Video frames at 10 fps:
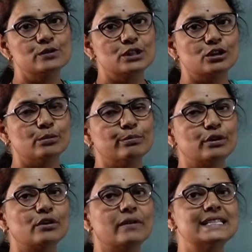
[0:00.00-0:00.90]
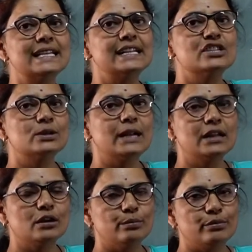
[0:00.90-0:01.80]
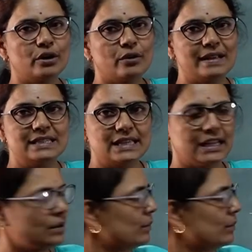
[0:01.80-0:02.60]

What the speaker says: the component wise addition and component wise scalar